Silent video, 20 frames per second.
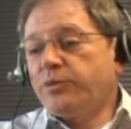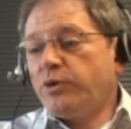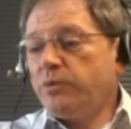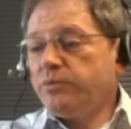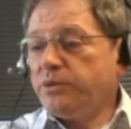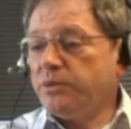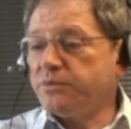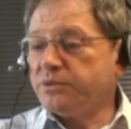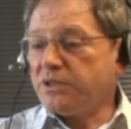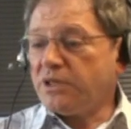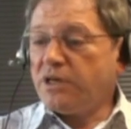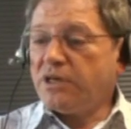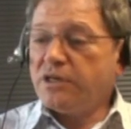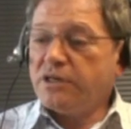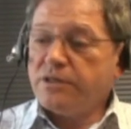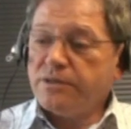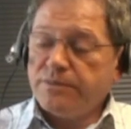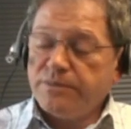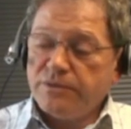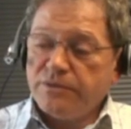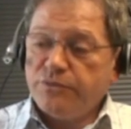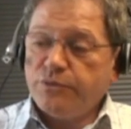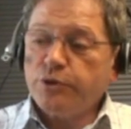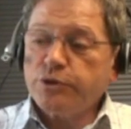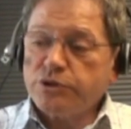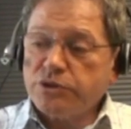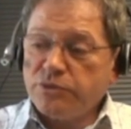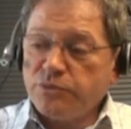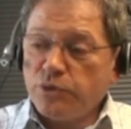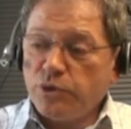problems are,
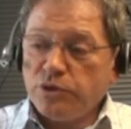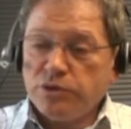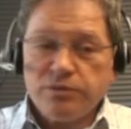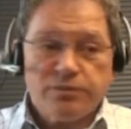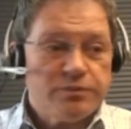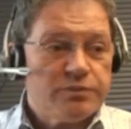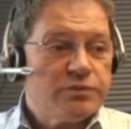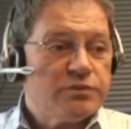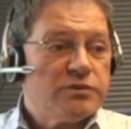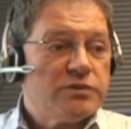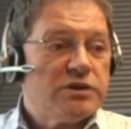first of all,